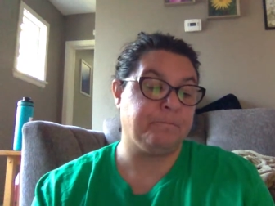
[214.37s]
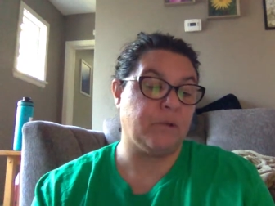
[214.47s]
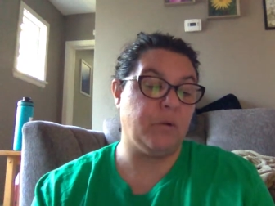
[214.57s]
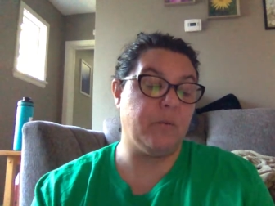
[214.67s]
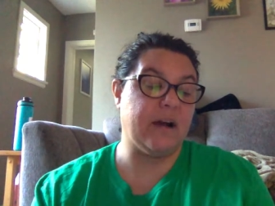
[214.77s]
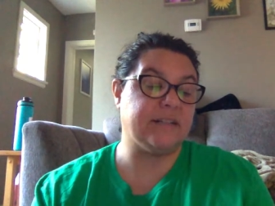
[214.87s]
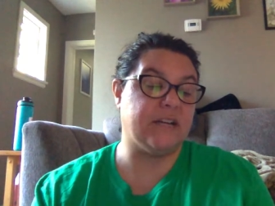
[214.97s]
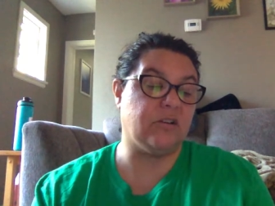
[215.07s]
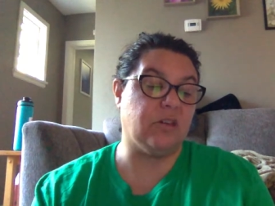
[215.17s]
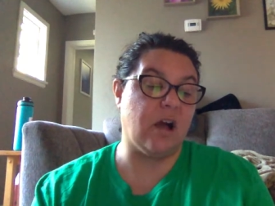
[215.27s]
We walked
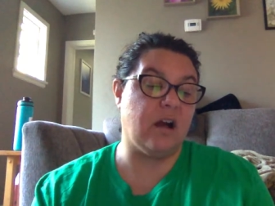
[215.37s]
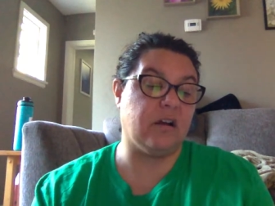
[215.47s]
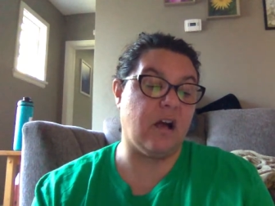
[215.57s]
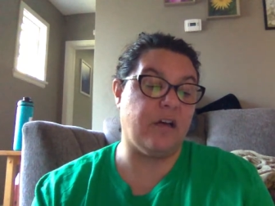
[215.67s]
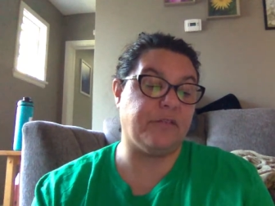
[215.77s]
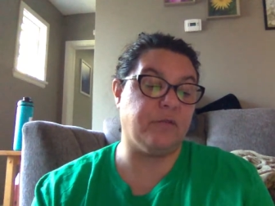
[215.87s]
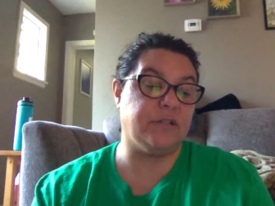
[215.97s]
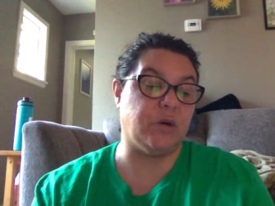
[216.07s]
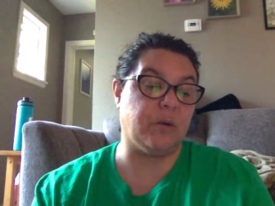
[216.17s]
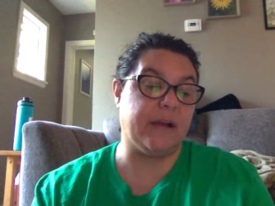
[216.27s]
down a long hall through a
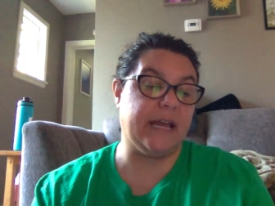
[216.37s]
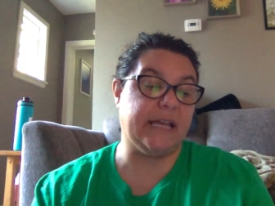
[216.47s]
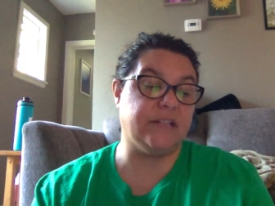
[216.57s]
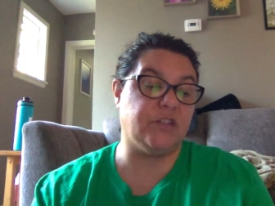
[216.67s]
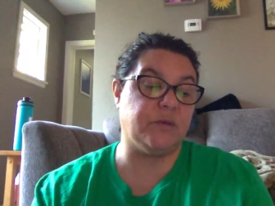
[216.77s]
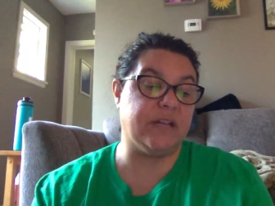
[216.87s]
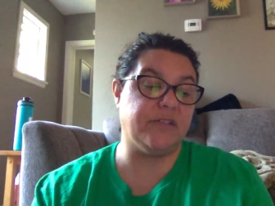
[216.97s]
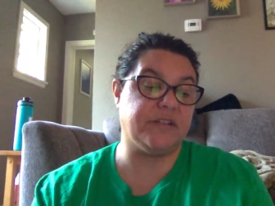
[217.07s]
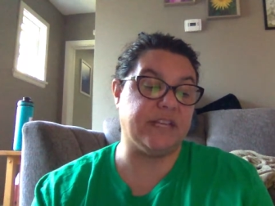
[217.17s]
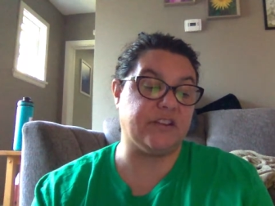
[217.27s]
doorway and into
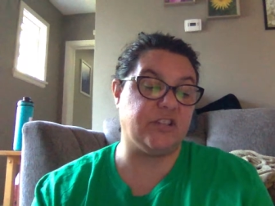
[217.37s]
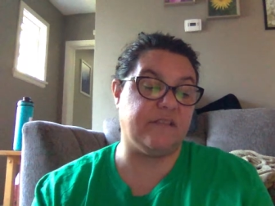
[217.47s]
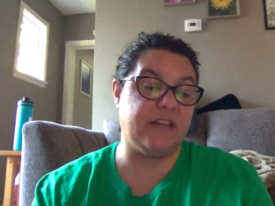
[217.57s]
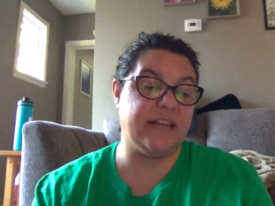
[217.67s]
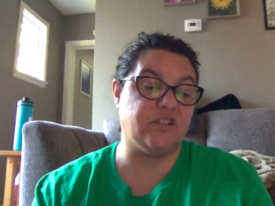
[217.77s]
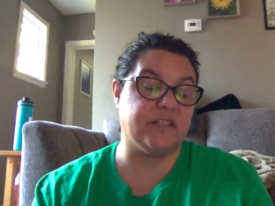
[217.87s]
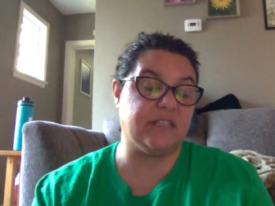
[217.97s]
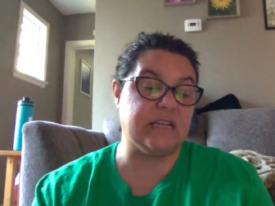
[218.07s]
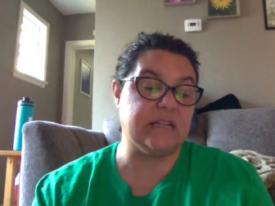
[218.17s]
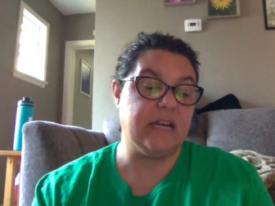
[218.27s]
another section of the
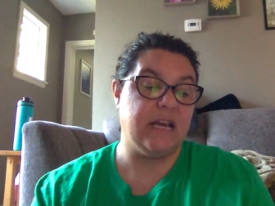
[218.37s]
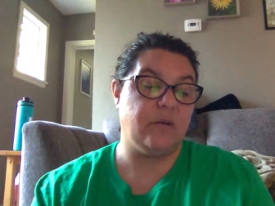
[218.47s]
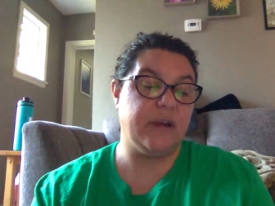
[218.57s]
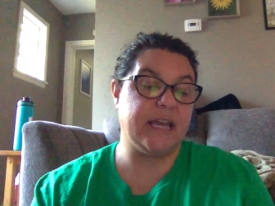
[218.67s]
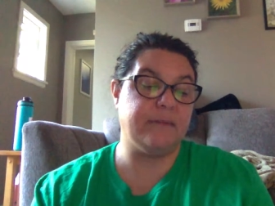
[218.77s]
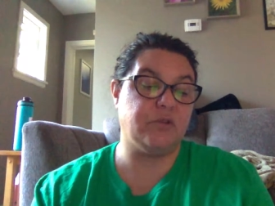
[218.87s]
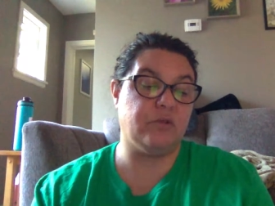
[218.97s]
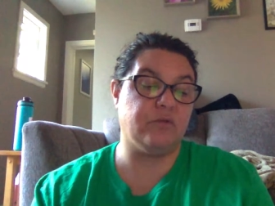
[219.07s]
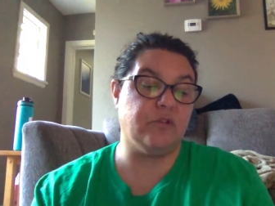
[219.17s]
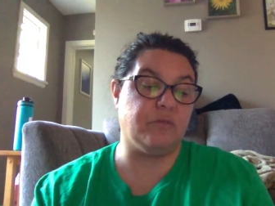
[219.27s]
agency. We came to
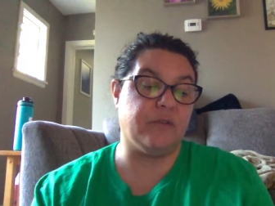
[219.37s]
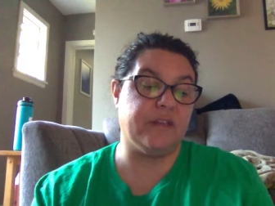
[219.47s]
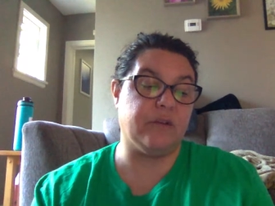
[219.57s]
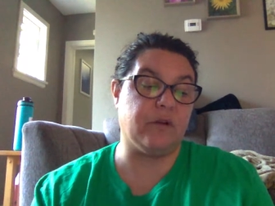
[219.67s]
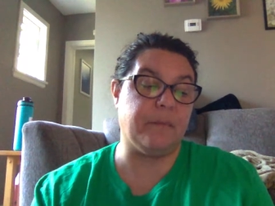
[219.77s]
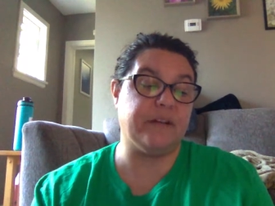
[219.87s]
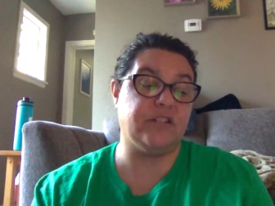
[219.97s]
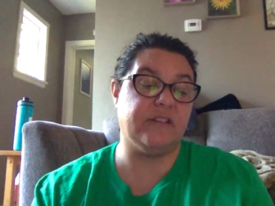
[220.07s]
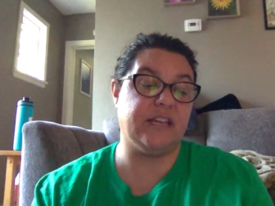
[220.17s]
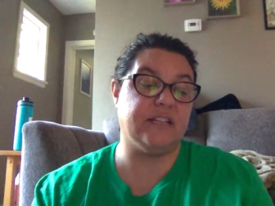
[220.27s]
a room where there were a
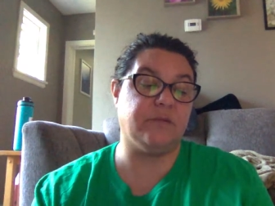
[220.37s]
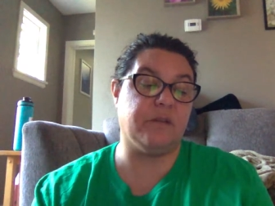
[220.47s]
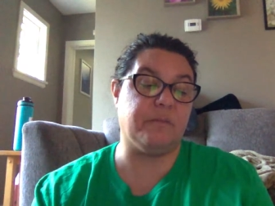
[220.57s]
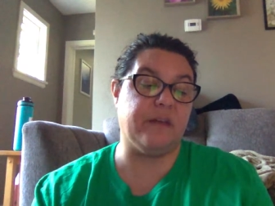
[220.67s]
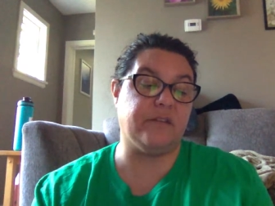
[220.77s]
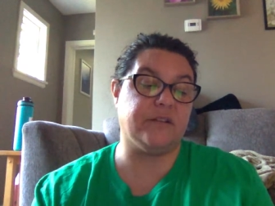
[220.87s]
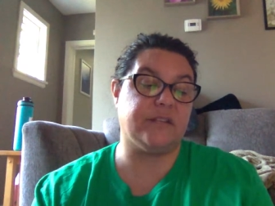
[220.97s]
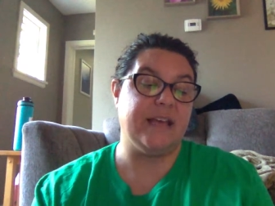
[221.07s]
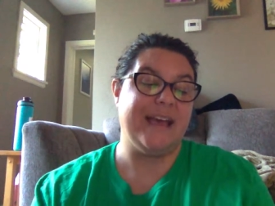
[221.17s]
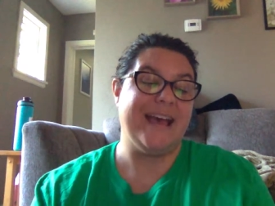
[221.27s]
bunch of kids with mothers.